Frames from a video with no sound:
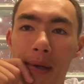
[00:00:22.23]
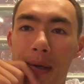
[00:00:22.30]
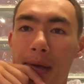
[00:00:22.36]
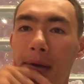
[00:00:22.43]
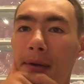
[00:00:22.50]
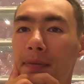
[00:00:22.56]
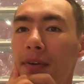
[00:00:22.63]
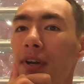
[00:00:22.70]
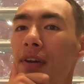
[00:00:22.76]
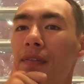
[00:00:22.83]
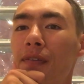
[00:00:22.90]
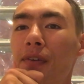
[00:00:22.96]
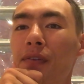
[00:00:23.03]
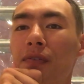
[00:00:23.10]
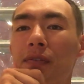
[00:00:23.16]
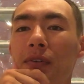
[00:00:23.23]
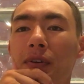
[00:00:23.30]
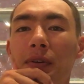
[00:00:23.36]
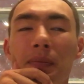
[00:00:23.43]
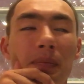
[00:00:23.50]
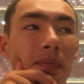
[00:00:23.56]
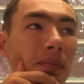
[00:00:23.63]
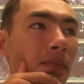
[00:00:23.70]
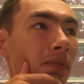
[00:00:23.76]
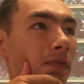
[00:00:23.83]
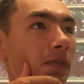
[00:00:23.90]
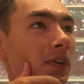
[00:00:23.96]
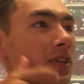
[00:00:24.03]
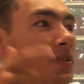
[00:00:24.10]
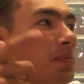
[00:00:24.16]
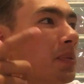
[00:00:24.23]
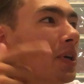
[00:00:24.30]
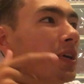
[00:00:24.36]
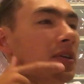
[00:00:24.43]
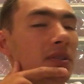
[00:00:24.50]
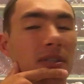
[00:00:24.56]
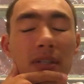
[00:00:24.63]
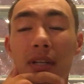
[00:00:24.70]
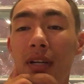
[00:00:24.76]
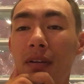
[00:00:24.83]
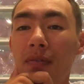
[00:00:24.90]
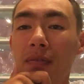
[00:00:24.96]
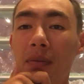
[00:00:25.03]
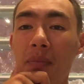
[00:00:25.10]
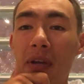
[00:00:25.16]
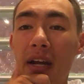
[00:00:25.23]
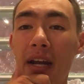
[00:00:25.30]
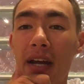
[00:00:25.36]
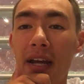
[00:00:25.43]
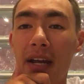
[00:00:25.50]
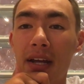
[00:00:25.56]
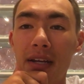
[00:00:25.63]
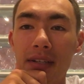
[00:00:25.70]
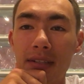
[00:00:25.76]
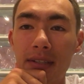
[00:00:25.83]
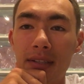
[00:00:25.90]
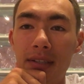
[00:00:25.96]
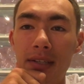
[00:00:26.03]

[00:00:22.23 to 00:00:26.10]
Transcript: Uh, I've caught a few from friends' boats and from kayaks.